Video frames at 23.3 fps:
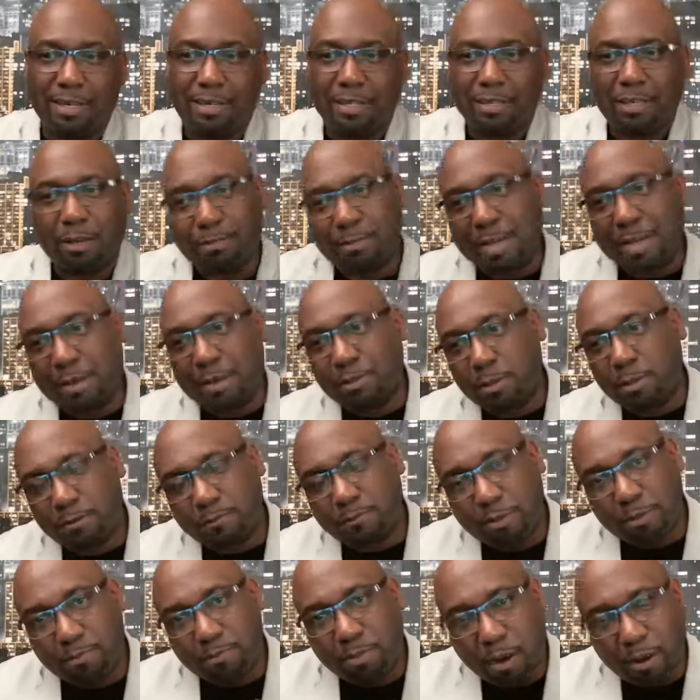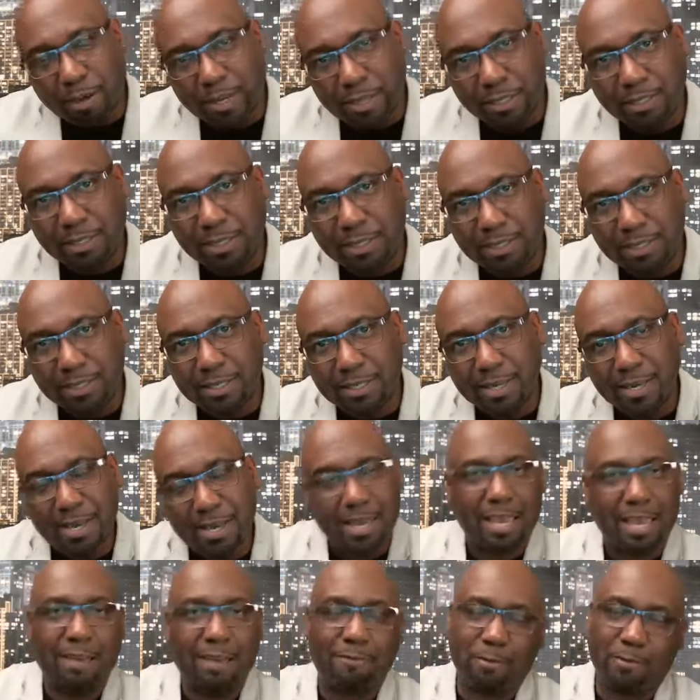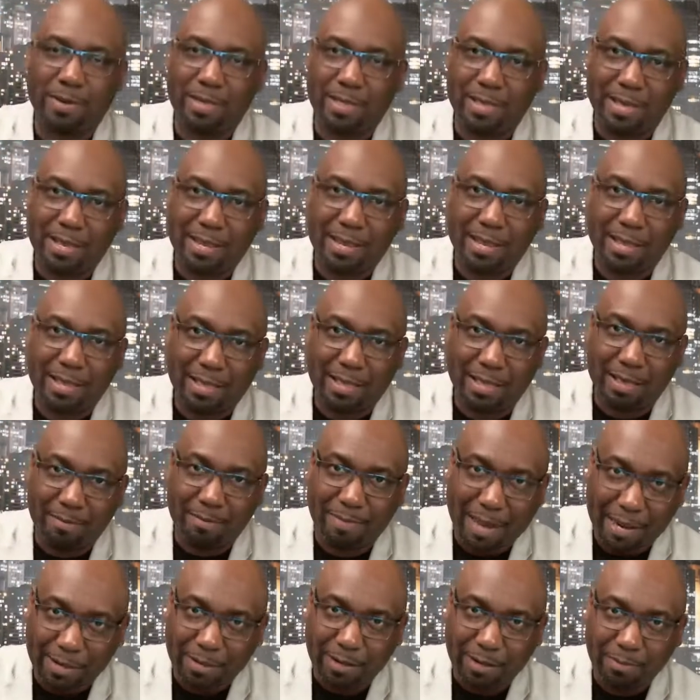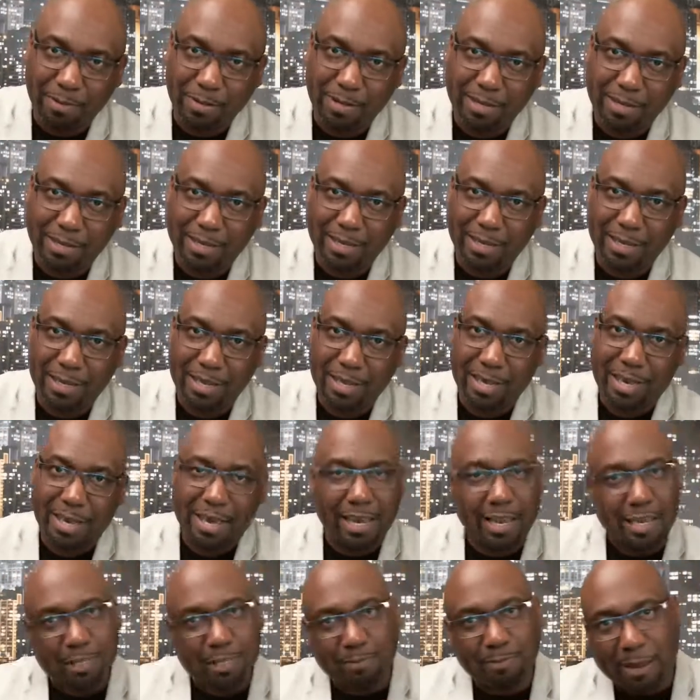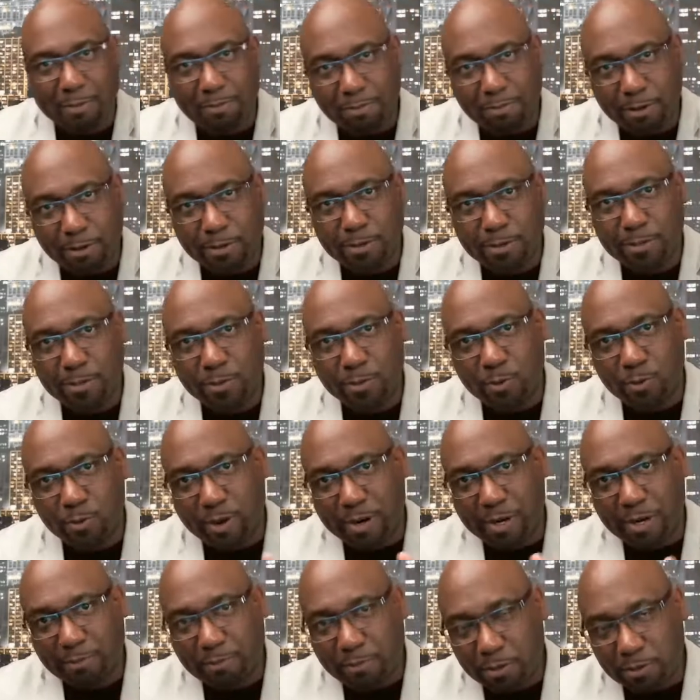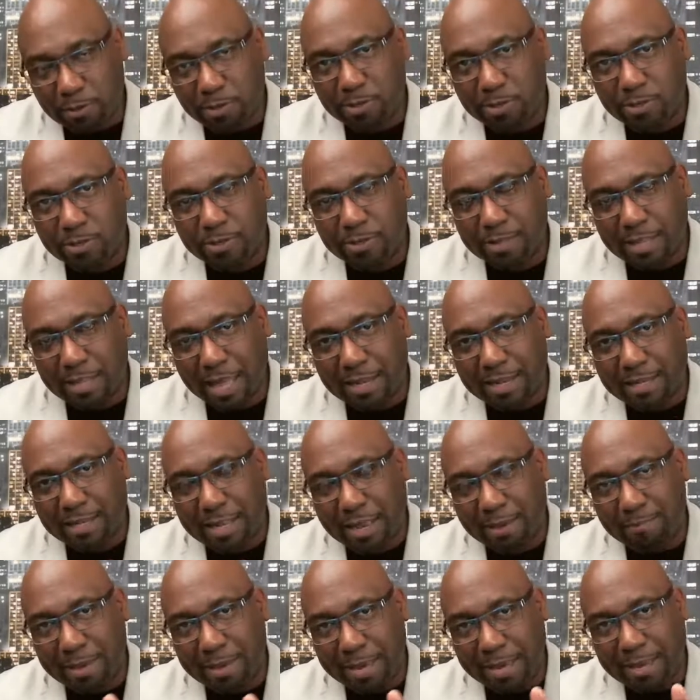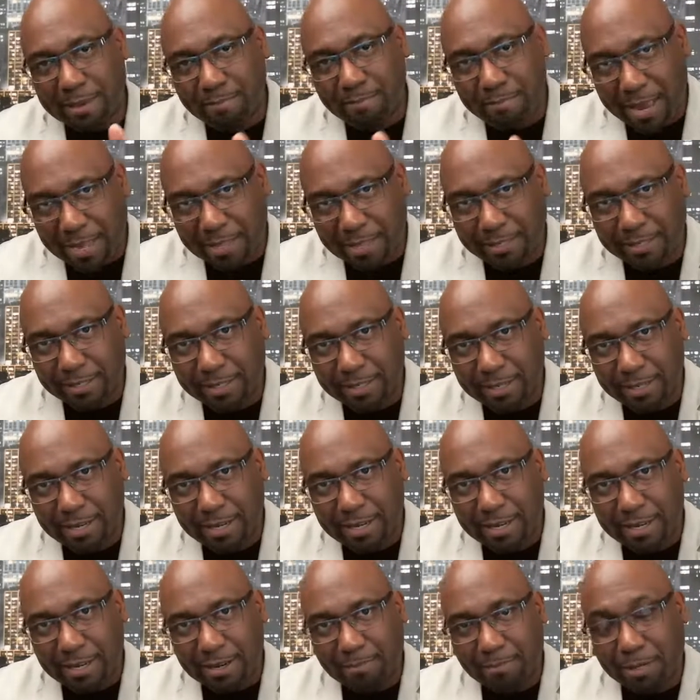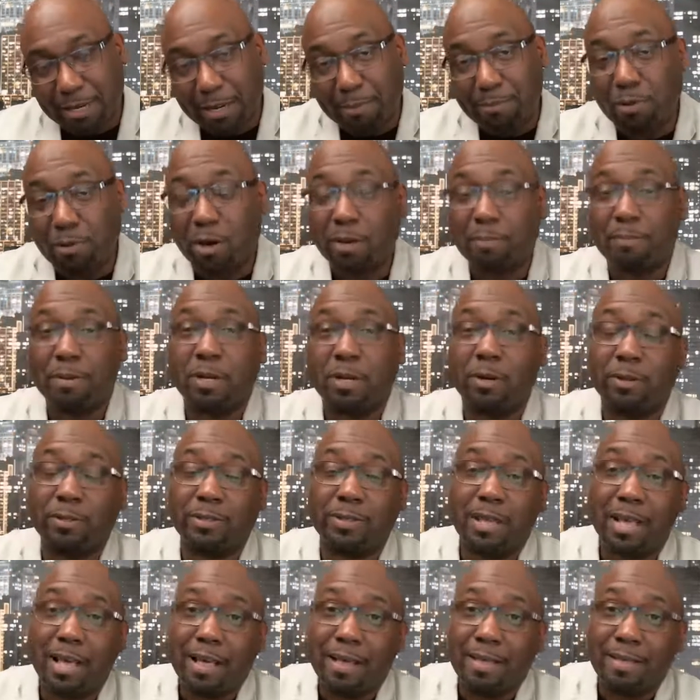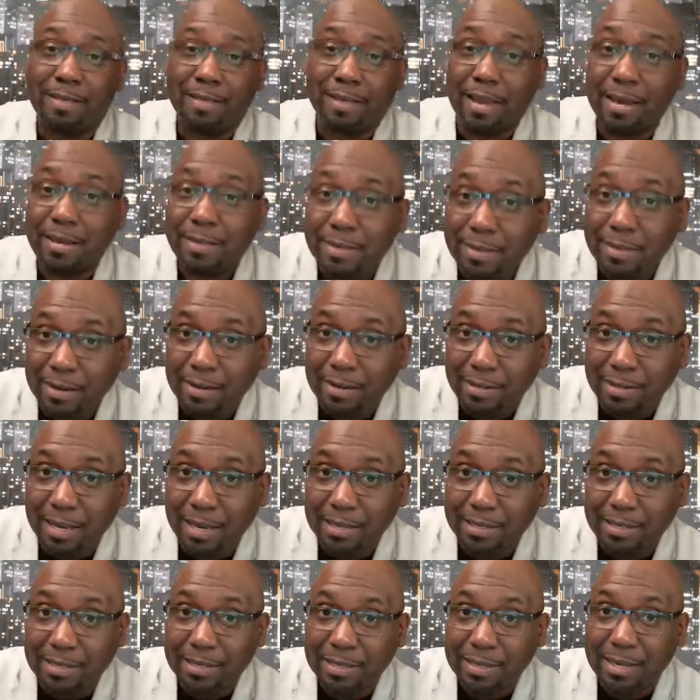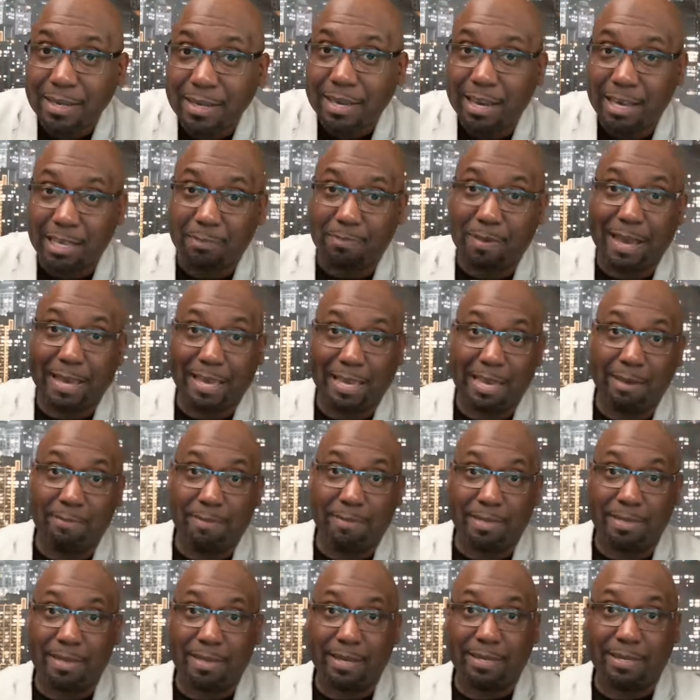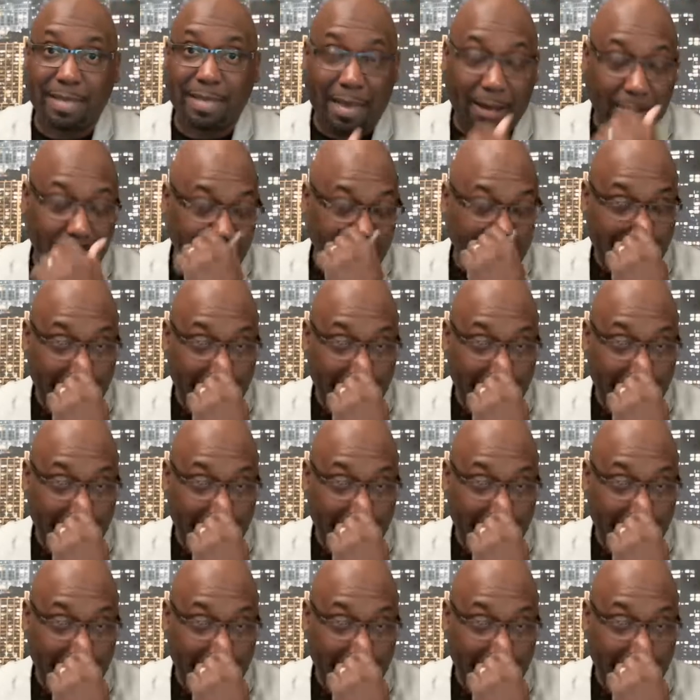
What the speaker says: Sometimes some of the blockages, even within the black community, is by persons who are in a position that can make it better, but they block it because their success is by keeping things down.